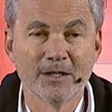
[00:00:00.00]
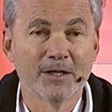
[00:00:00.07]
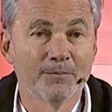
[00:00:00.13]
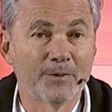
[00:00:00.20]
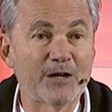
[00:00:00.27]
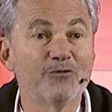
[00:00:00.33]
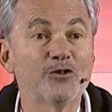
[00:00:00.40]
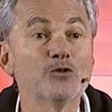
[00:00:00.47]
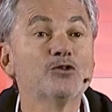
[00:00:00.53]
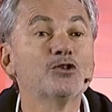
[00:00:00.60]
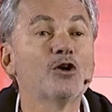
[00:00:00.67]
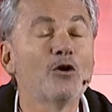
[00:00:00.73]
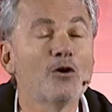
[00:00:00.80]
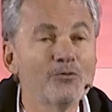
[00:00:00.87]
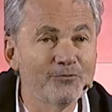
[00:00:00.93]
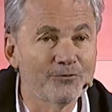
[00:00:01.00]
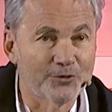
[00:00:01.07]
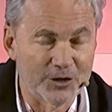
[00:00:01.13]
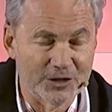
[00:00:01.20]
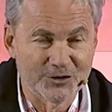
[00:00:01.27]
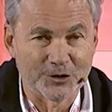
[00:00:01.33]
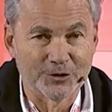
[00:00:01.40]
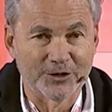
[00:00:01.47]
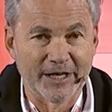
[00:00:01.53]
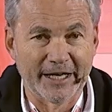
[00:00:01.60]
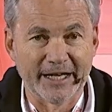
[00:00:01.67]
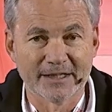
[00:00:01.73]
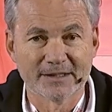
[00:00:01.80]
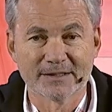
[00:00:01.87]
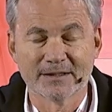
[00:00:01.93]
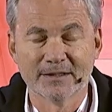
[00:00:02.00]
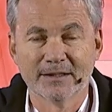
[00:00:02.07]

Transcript: But if you don't freeze your eggs,